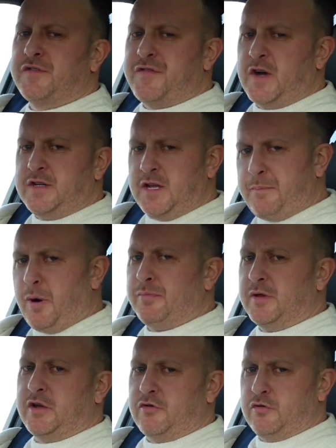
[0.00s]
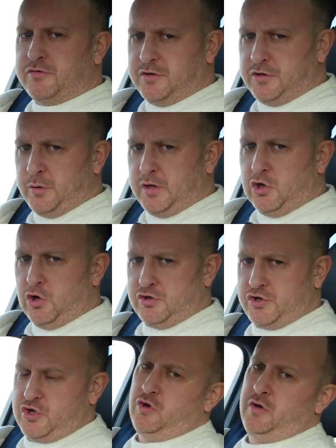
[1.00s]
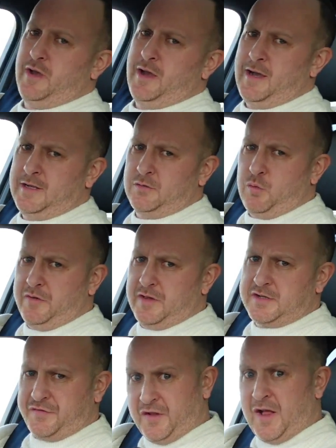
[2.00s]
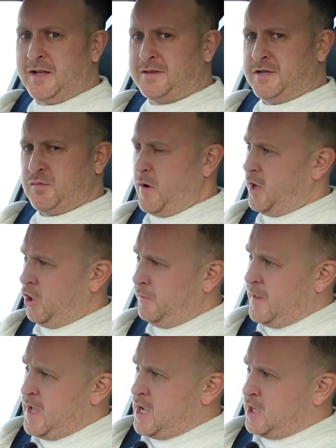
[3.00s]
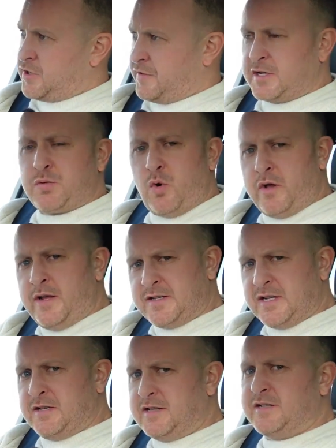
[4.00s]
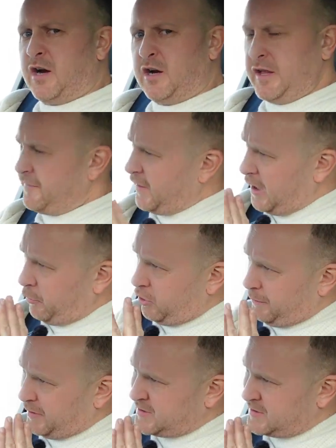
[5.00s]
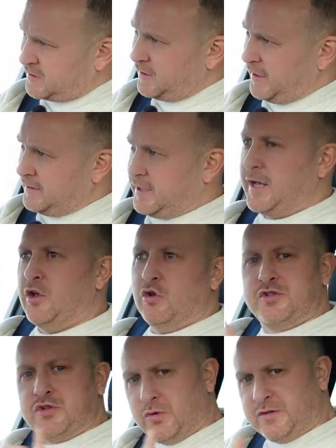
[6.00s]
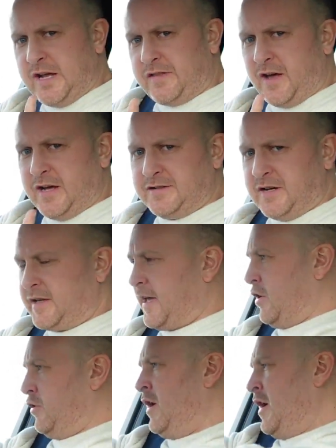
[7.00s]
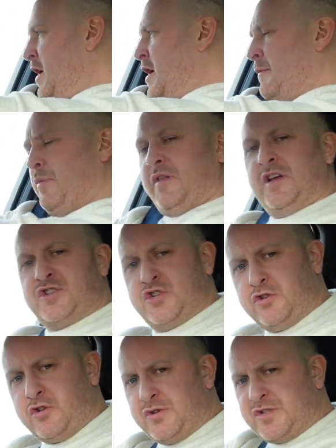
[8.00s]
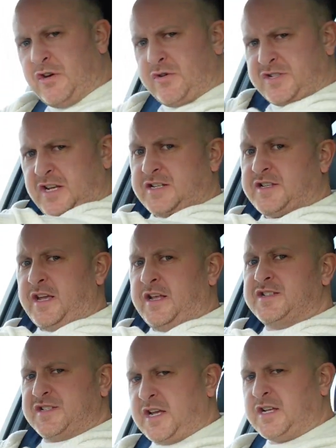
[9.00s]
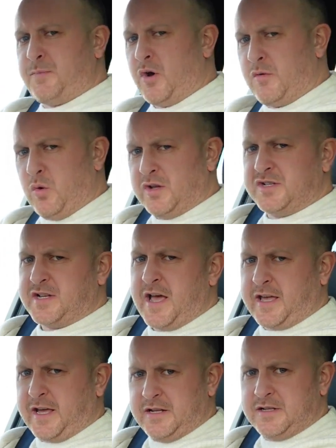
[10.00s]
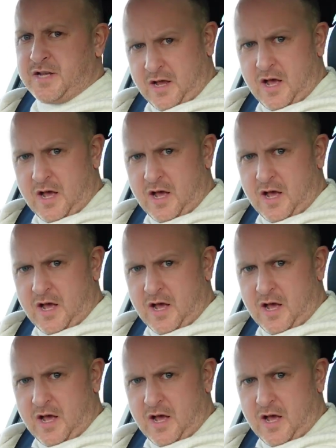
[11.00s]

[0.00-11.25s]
to find a public road to do a launch on, and one that's flat as well. So this one isn't entirely flat, we're up a slight hill, so we'll take that into account. But this should do 0 to 60 in 6.1 seconds.